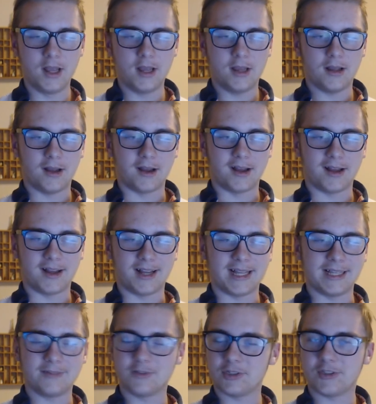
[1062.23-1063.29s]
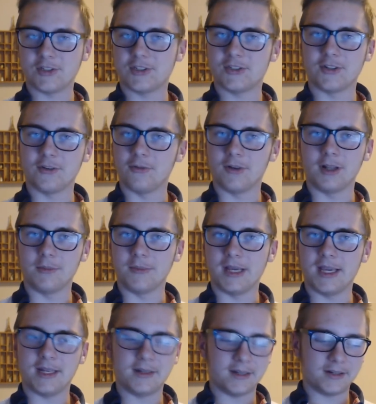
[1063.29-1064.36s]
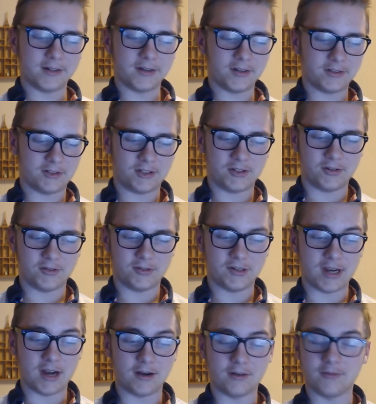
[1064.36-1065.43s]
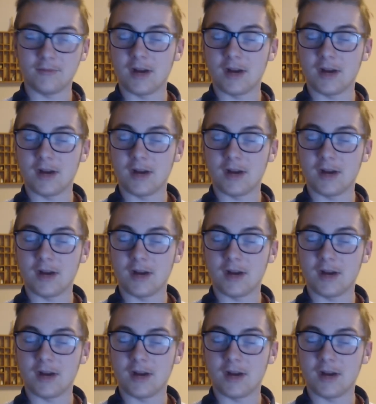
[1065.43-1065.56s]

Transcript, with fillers: uh, it was just so well made, and it also showed you how,